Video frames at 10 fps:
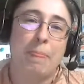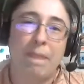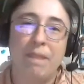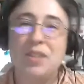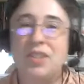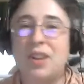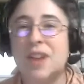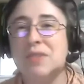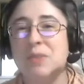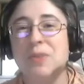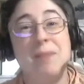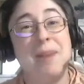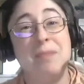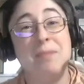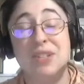Yay. At least I don't have to worry
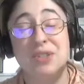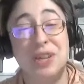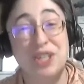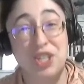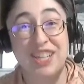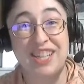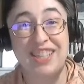about it being stretchy.